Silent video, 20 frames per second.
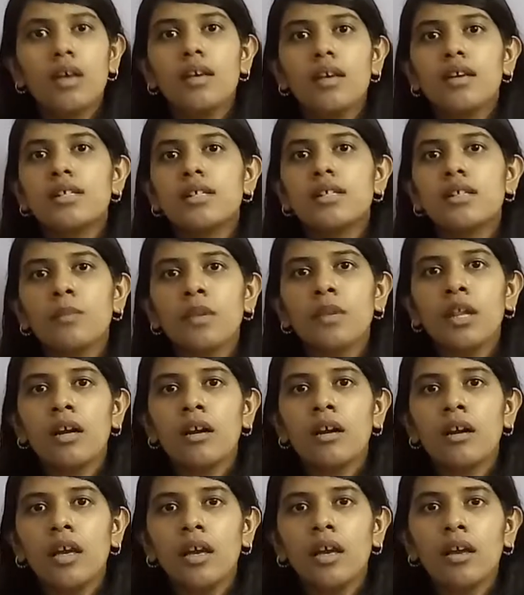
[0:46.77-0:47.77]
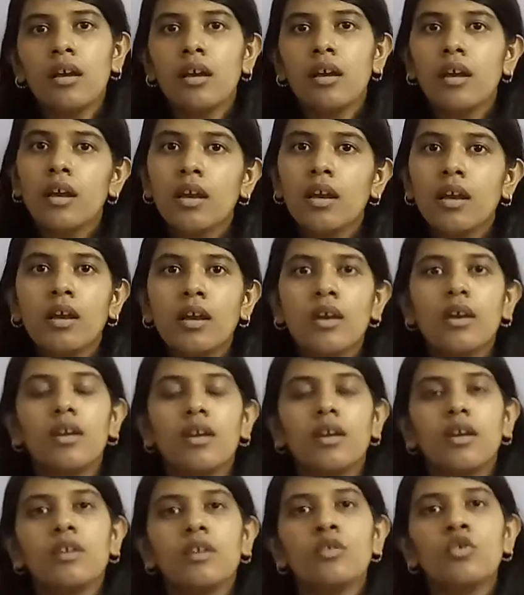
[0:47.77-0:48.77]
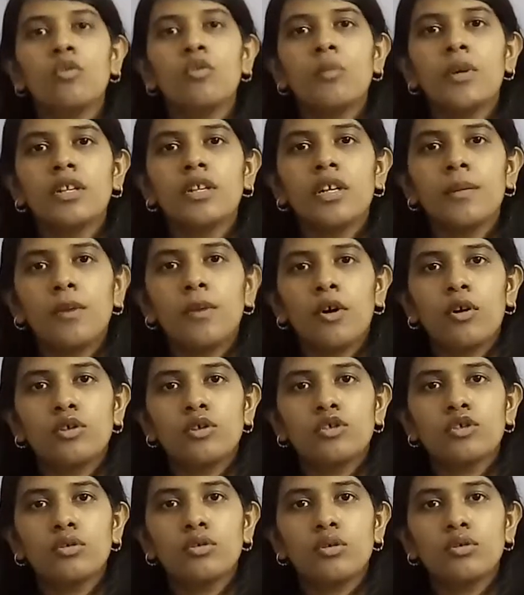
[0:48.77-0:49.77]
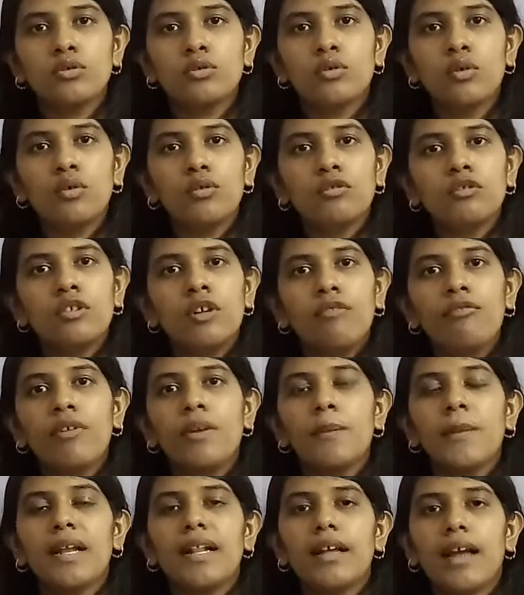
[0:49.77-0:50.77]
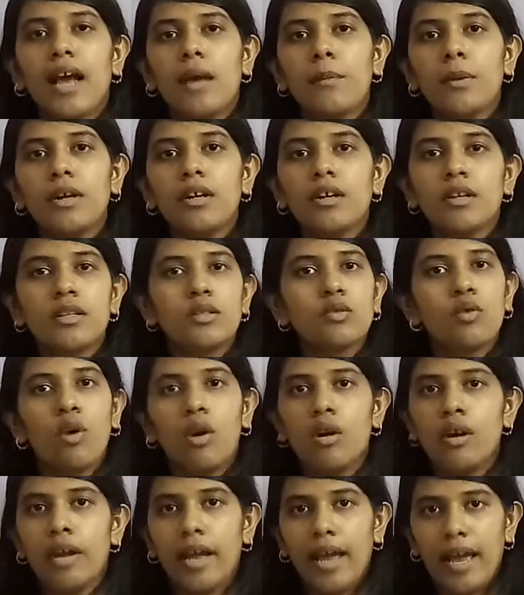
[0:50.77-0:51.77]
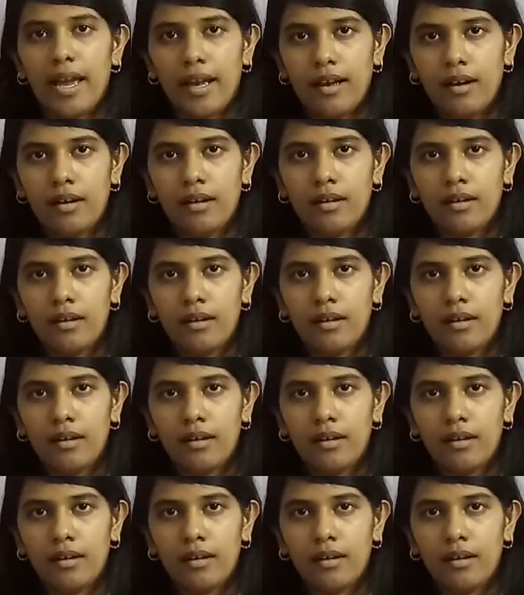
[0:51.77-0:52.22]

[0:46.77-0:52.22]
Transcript: Similarly, in human reproduction also, the female gamete is called egg.